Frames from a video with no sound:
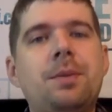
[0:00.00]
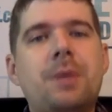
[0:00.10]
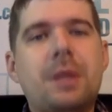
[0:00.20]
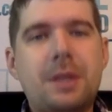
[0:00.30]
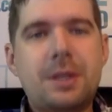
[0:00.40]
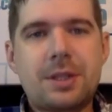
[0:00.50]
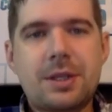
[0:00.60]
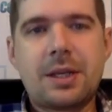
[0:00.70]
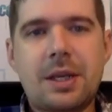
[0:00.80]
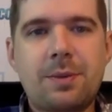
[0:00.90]
but at least
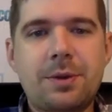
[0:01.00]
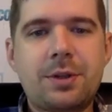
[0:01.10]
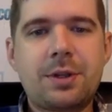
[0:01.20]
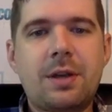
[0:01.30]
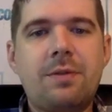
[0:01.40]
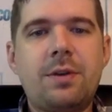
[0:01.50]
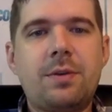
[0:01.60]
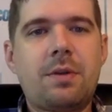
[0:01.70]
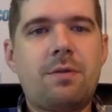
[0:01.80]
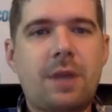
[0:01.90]
it's able to give you
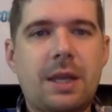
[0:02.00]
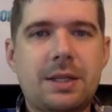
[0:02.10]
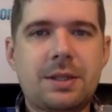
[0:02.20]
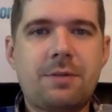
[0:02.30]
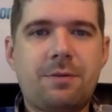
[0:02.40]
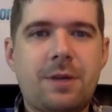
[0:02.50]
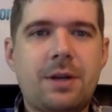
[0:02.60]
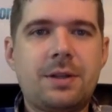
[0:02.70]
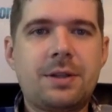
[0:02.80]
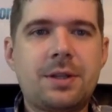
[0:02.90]
an advance in
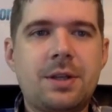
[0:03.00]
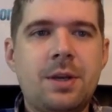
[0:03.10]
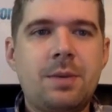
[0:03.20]
funds